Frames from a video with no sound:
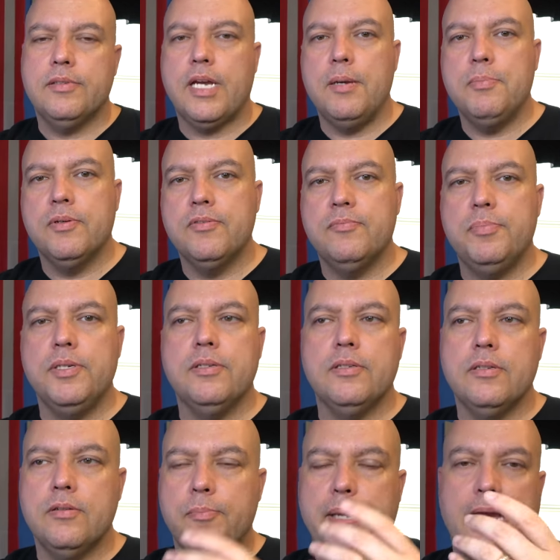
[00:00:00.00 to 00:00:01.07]
type of bill
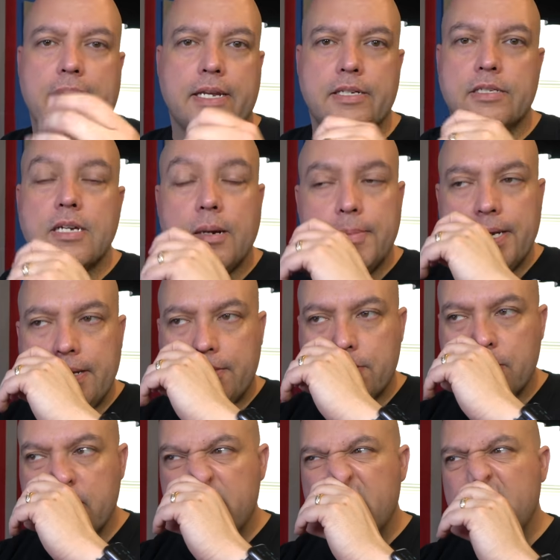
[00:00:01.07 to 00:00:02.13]
or package coming
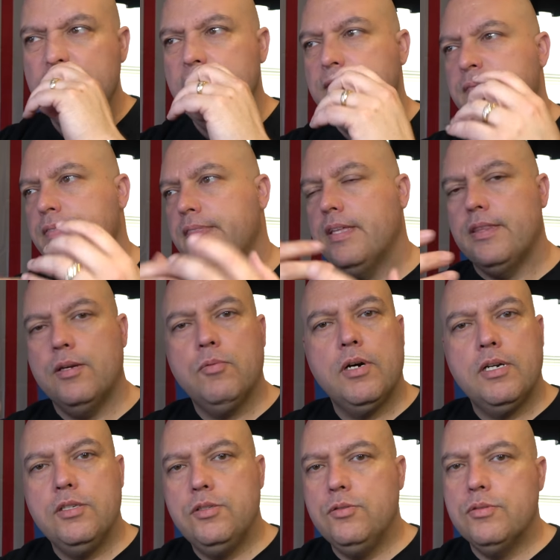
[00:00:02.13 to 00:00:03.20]
through, that they
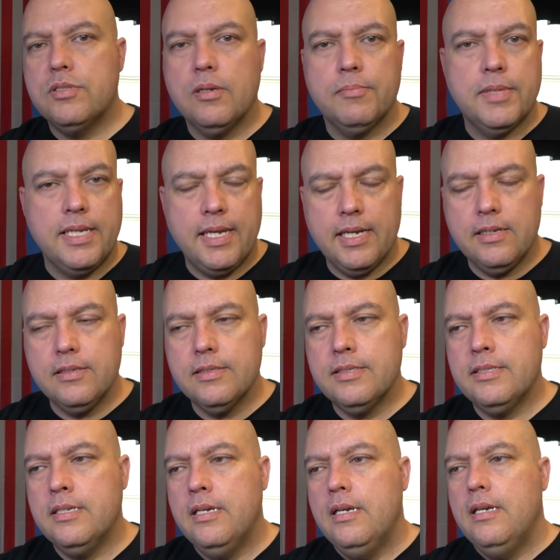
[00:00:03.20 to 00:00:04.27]
want to do something
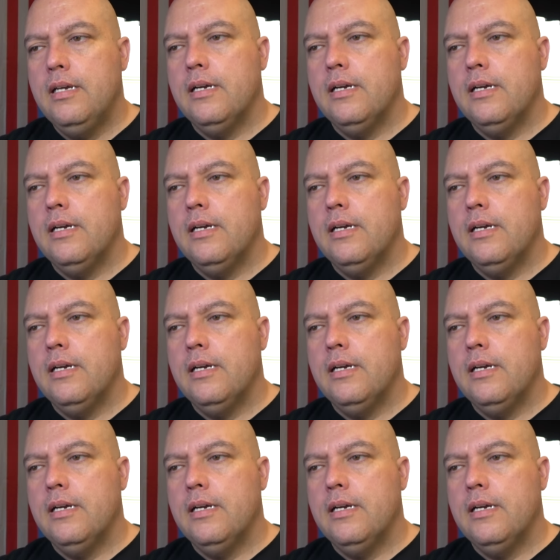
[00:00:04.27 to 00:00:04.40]
else.